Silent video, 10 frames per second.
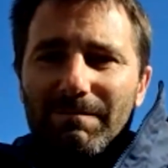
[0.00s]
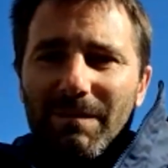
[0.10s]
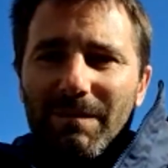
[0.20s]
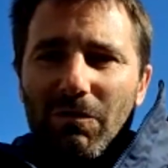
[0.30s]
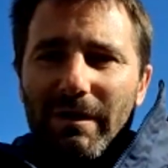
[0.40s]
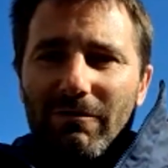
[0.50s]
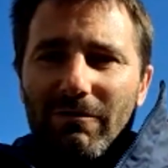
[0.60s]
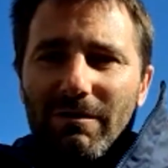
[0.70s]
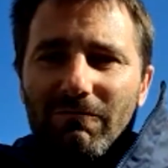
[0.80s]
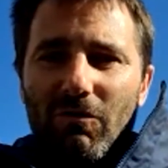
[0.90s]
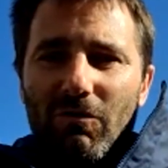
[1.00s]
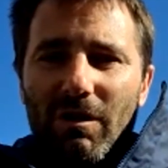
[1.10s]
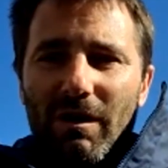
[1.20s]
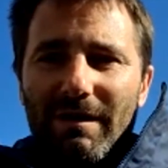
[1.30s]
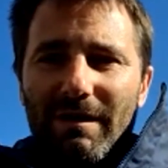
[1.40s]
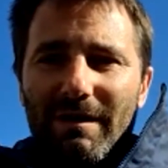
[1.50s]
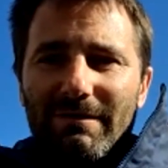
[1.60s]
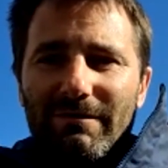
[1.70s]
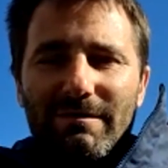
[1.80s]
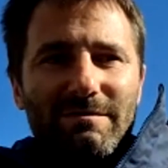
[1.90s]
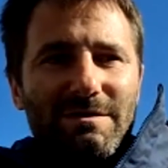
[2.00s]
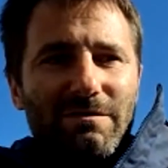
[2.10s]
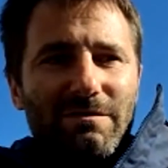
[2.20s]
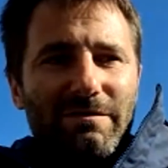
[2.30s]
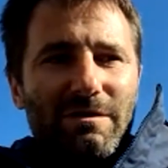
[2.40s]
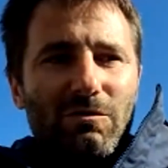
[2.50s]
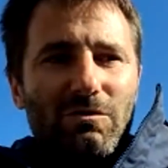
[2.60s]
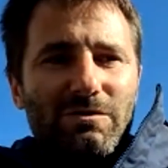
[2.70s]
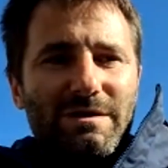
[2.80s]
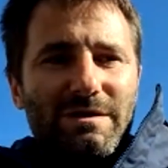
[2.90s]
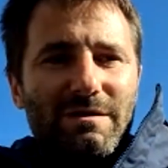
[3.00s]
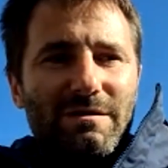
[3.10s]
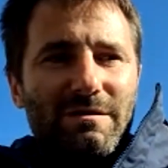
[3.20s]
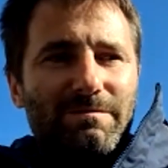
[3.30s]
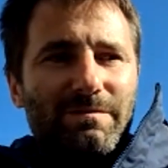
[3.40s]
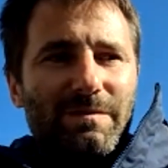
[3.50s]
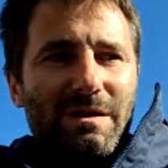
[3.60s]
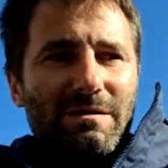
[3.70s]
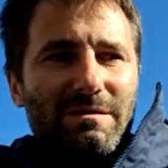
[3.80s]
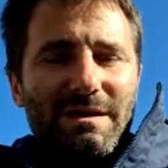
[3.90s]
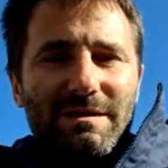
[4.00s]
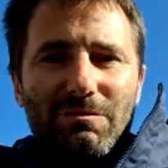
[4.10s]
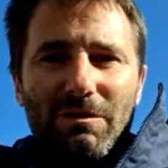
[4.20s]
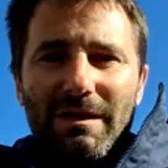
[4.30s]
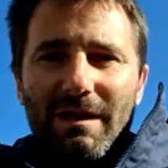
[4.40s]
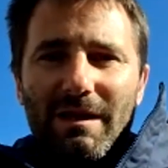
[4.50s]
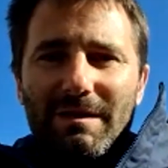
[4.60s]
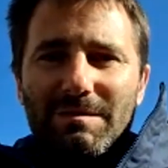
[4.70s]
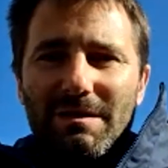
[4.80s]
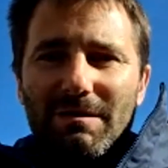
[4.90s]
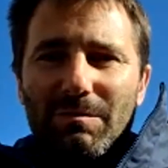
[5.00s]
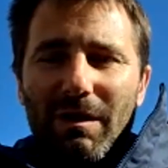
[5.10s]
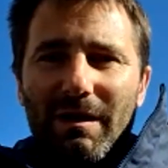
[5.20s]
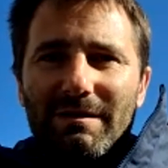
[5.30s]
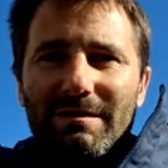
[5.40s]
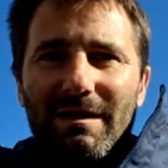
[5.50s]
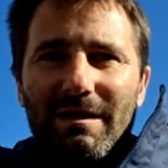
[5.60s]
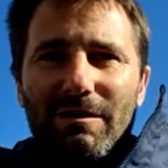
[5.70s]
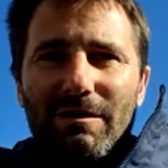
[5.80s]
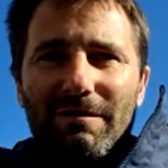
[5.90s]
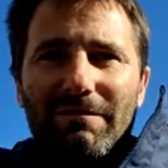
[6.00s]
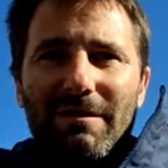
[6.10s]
not hearing a roar like that, even sort of at Lords in the T20 games that I played. That kind of